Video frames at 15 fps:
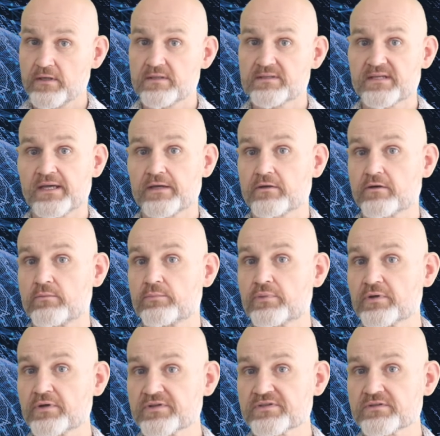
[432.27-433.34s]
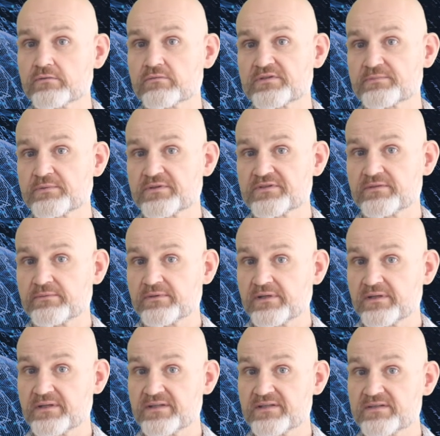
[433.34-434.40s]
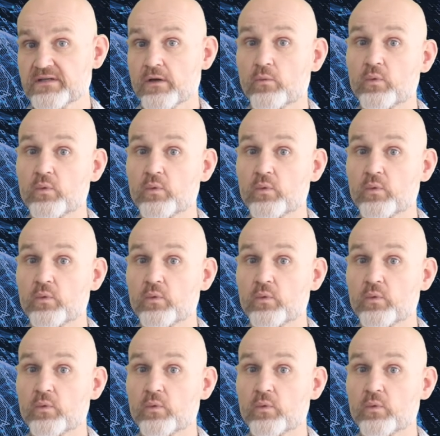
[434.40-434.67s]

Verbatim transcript: take on personal responsibilities